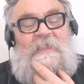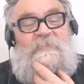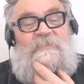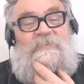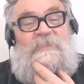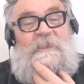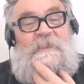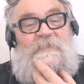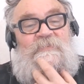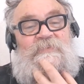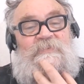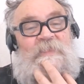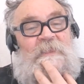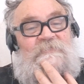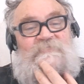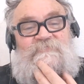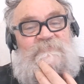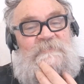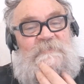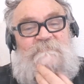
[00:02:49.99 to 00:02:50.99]
Let,
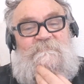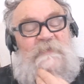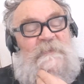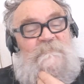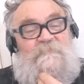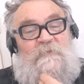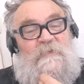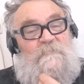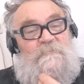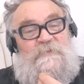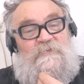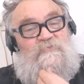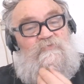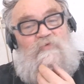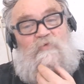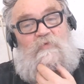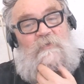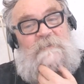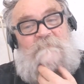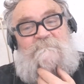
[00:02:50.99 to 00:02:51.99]
us see, people have been
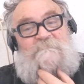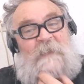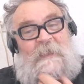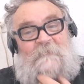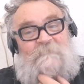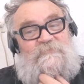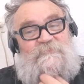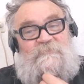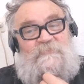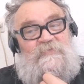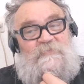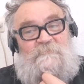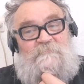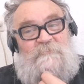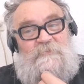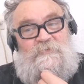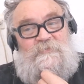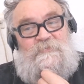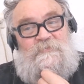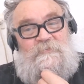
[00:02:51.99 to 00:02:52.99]
drawing maps of the
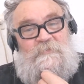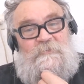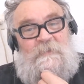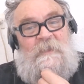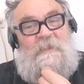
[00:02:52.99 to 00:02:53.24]
moon.